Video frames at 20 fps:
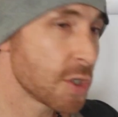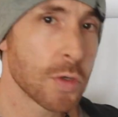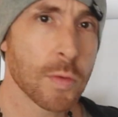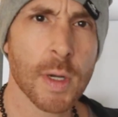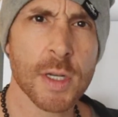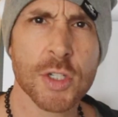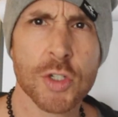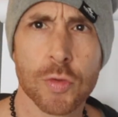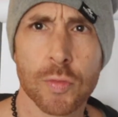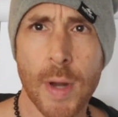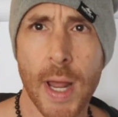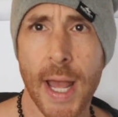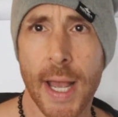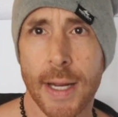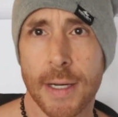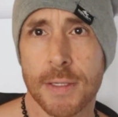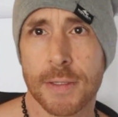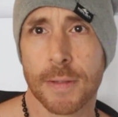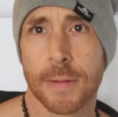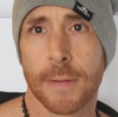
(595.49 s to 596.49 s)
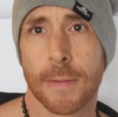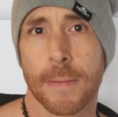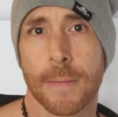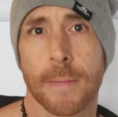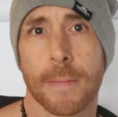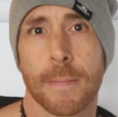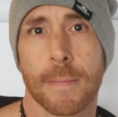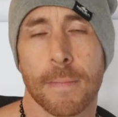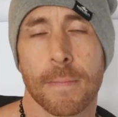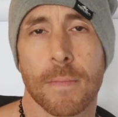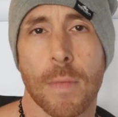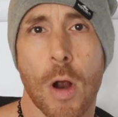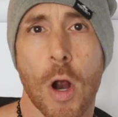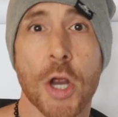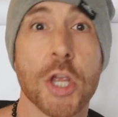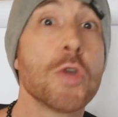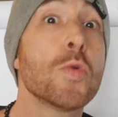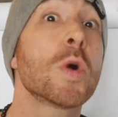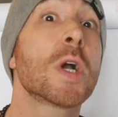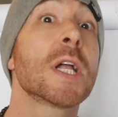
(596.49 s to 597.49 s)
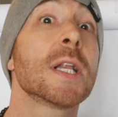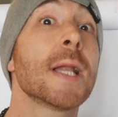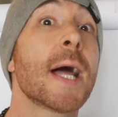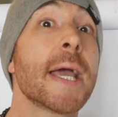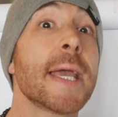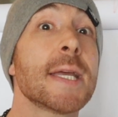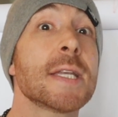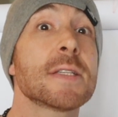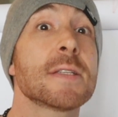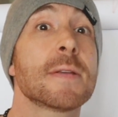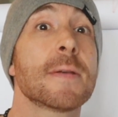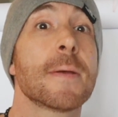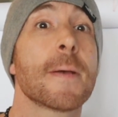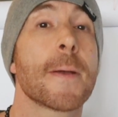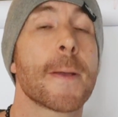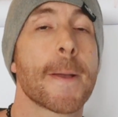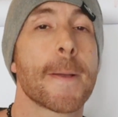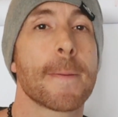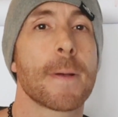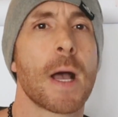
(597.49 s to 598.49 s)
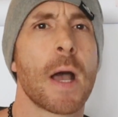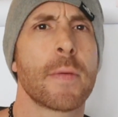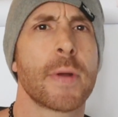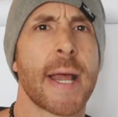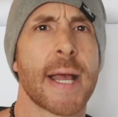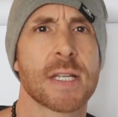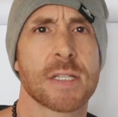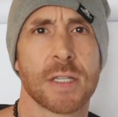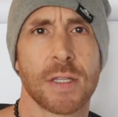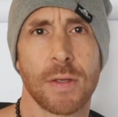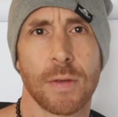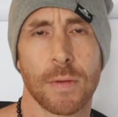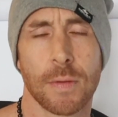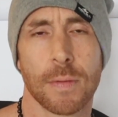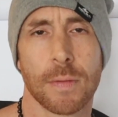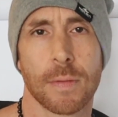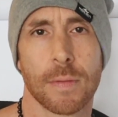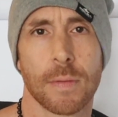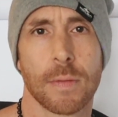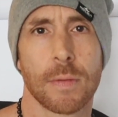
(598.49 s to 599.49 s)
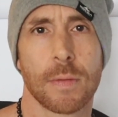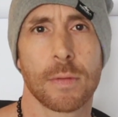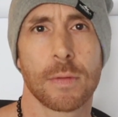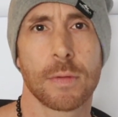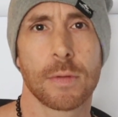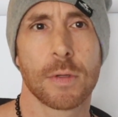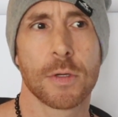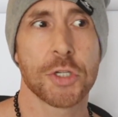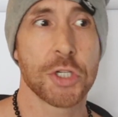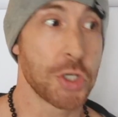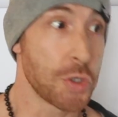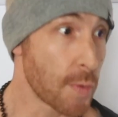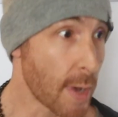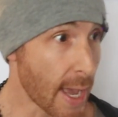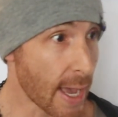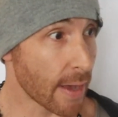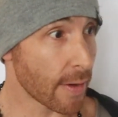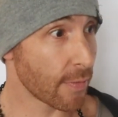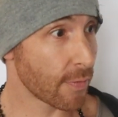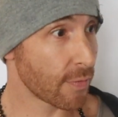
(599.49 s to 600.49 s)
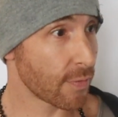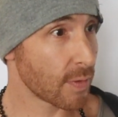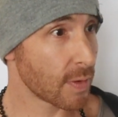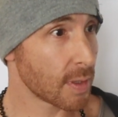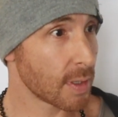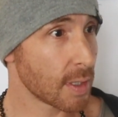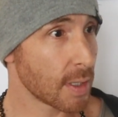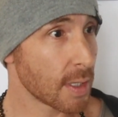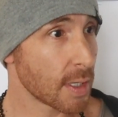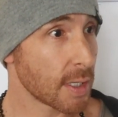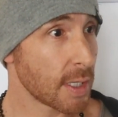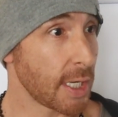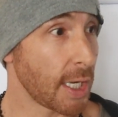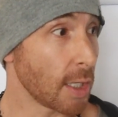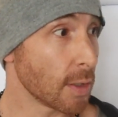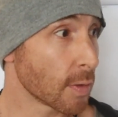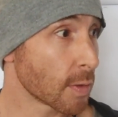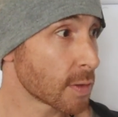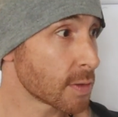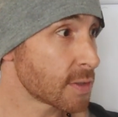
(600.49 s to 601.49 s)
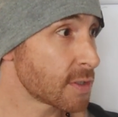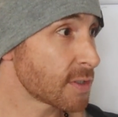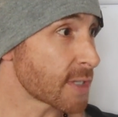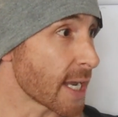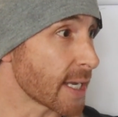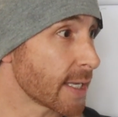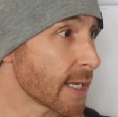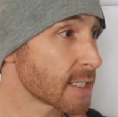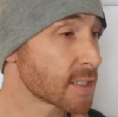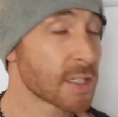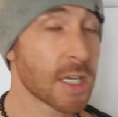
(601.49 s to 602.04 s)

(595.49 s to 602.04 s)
to attract. Are you a client? I would ask you. Do you have healers, psychics,